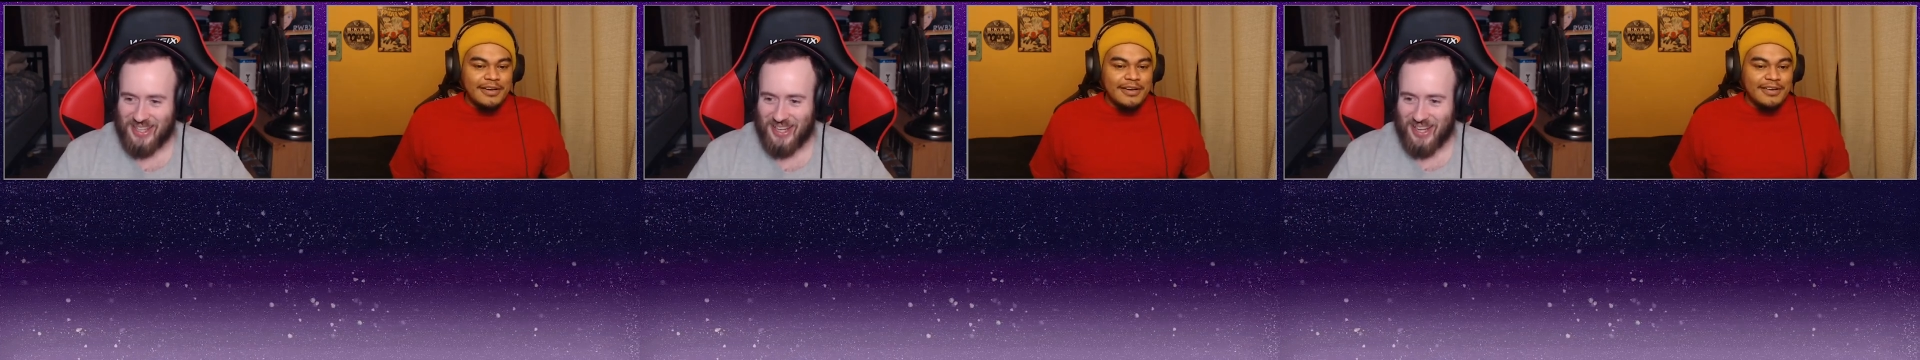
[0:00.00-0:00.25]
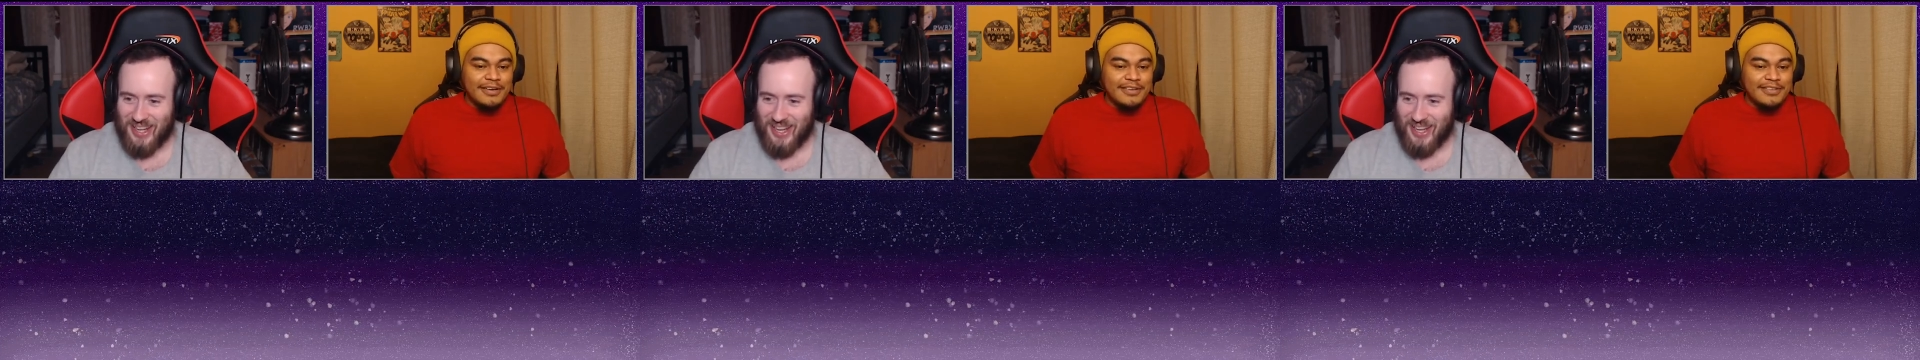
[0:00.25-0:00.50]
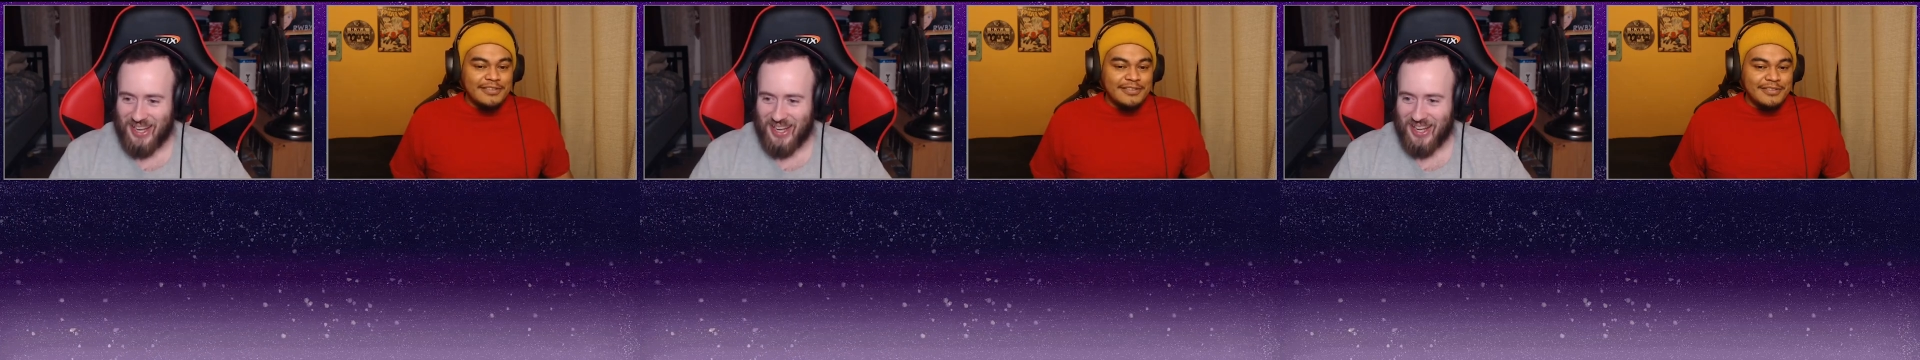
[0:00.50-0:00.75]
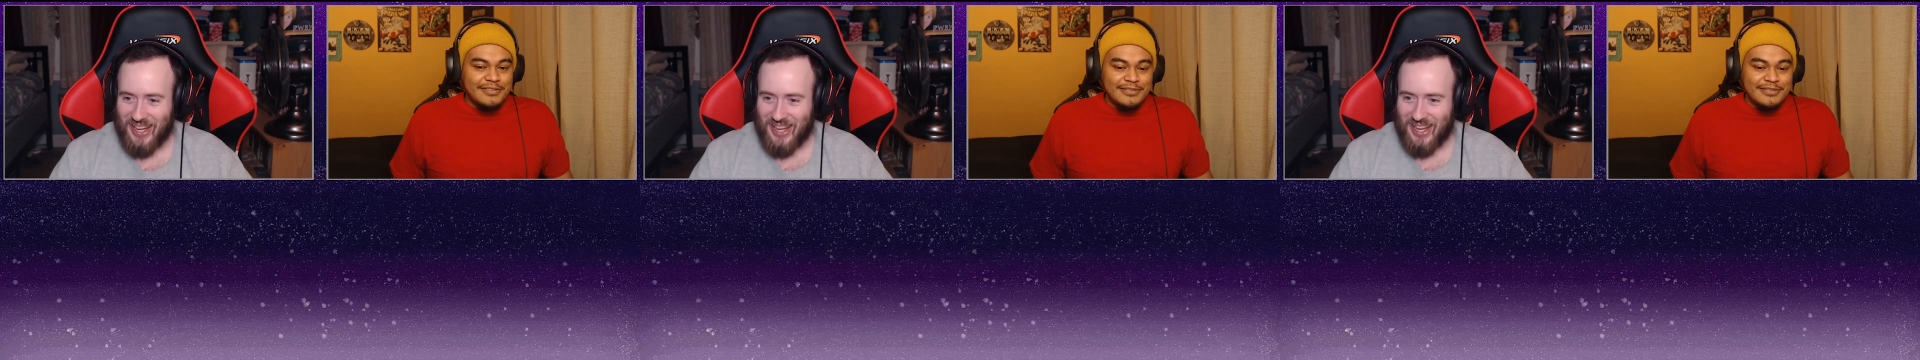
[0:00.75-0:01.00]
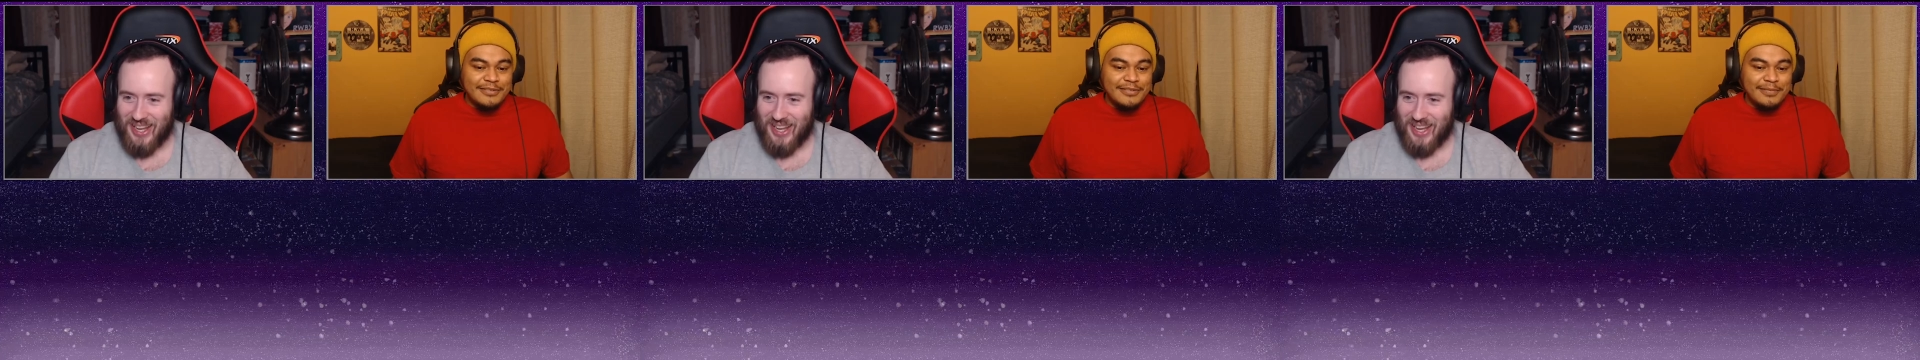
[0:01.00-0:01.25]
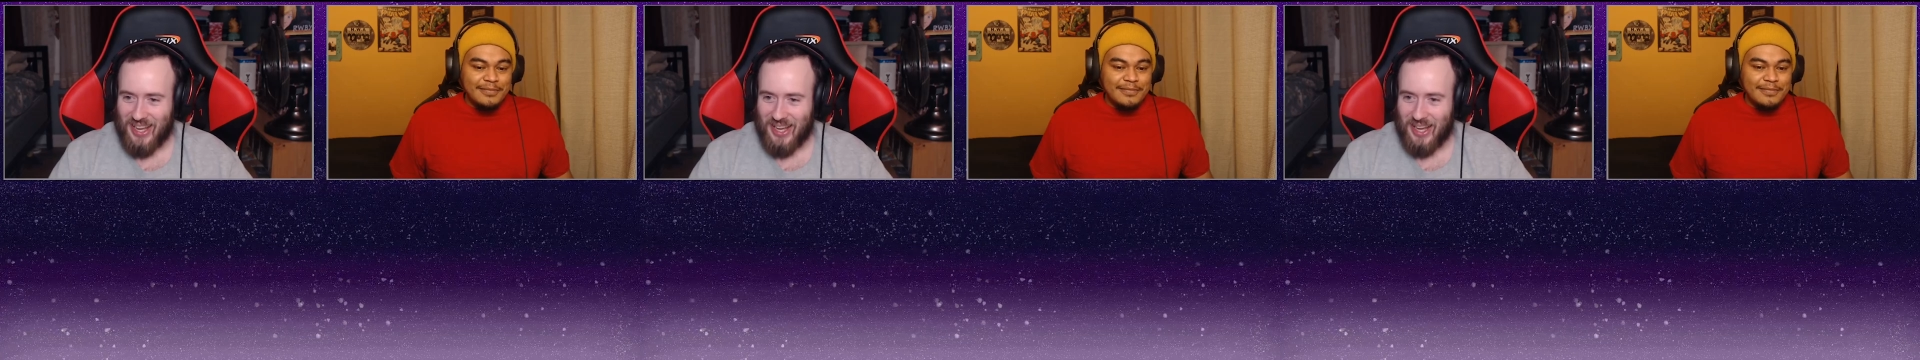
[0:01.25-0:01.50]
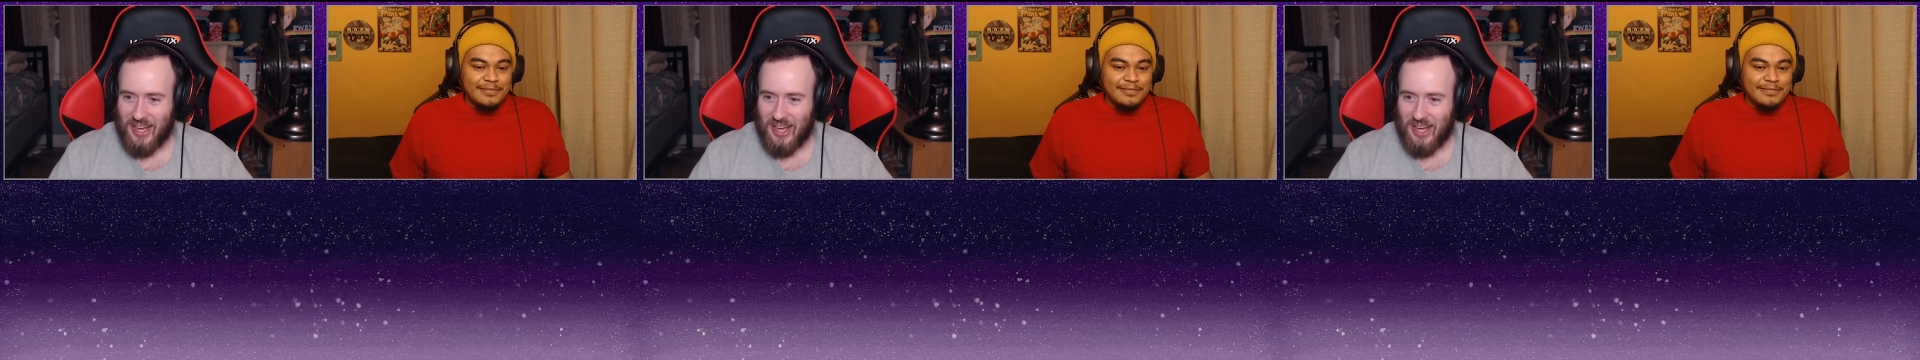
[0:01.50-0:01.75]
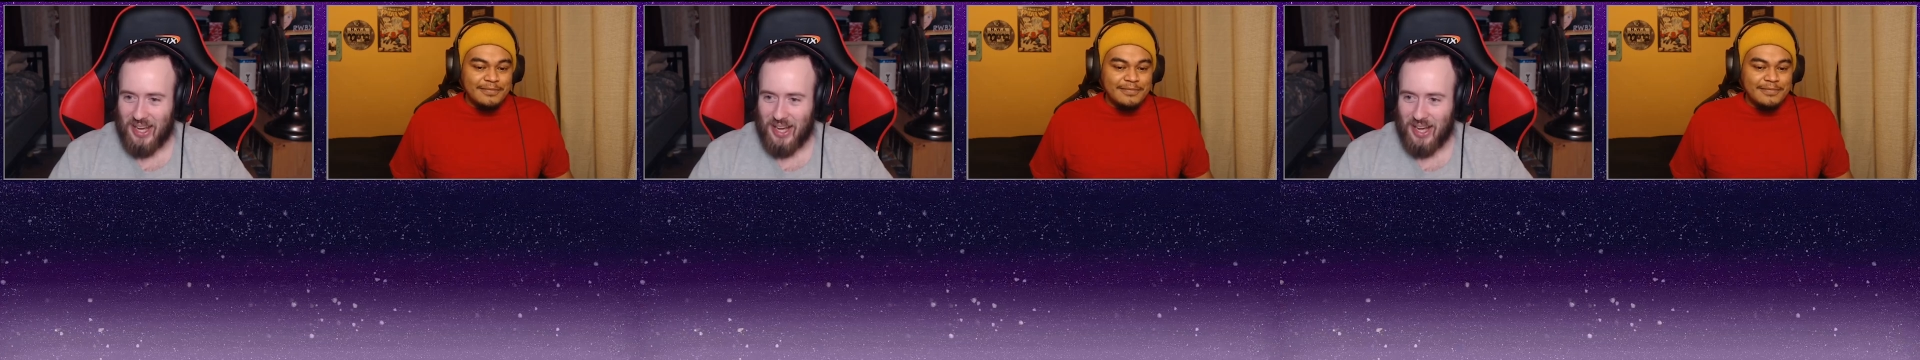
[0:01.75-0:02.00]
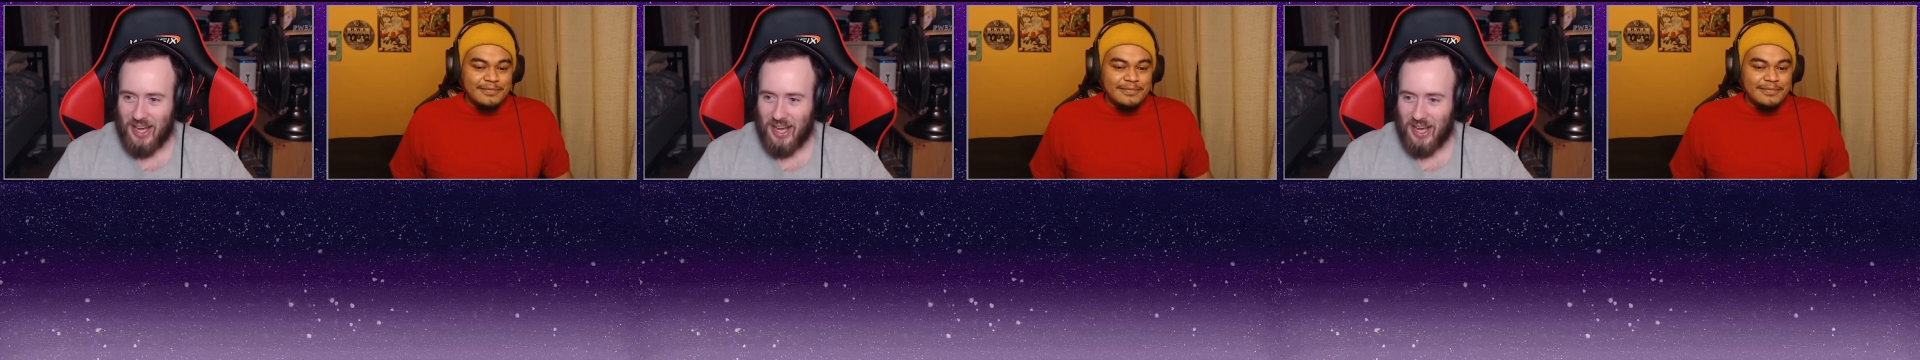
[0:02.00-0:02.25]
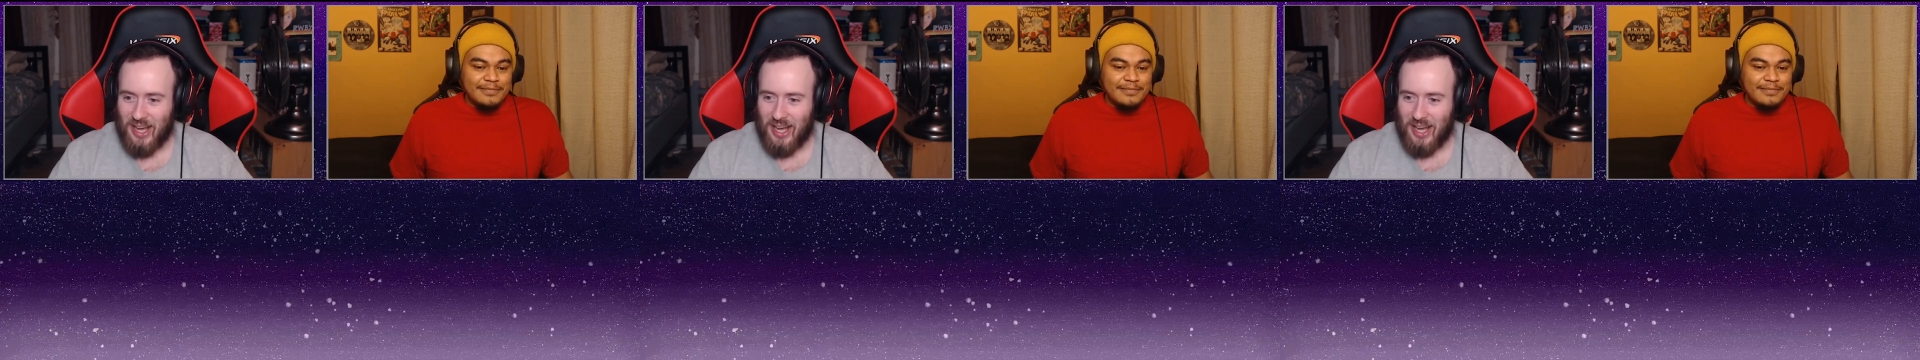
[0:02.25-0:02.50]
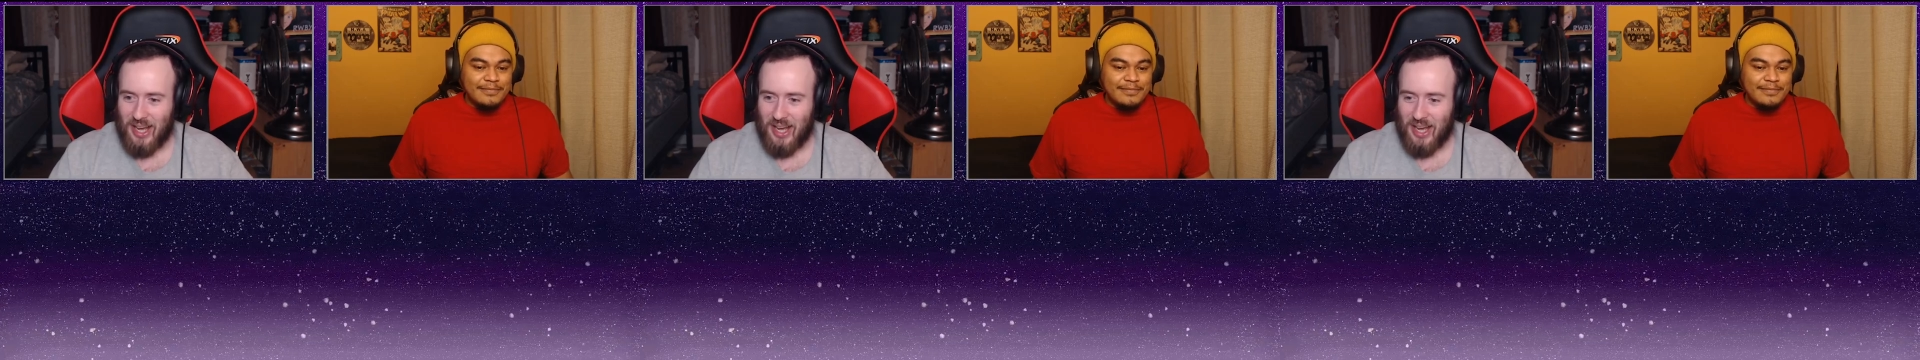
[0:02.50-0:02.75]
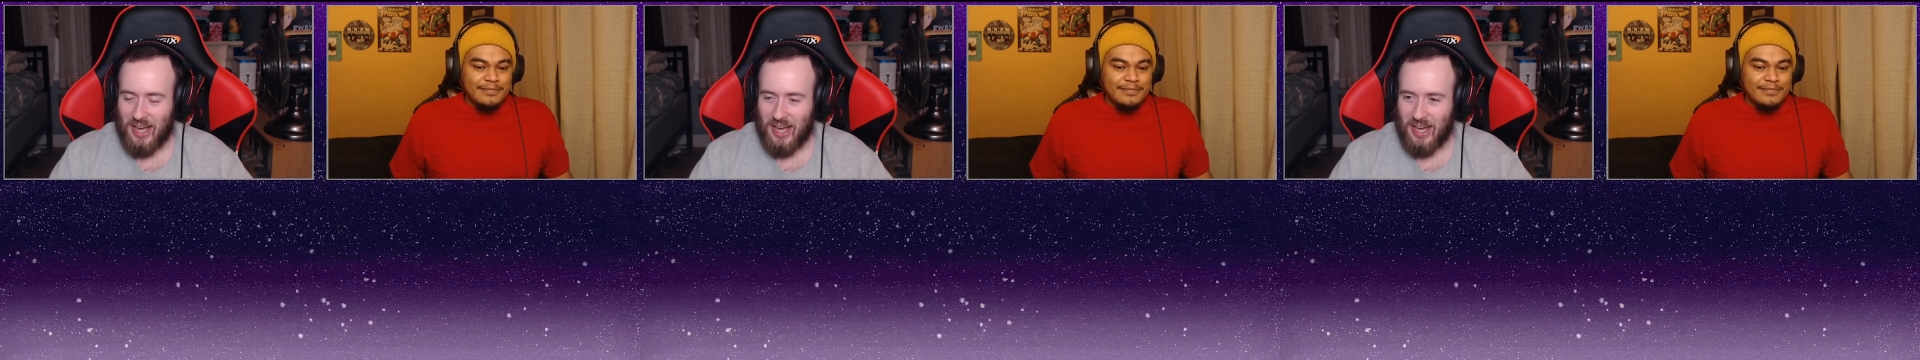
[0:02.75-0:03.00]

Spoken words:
No one is speaking in this clip.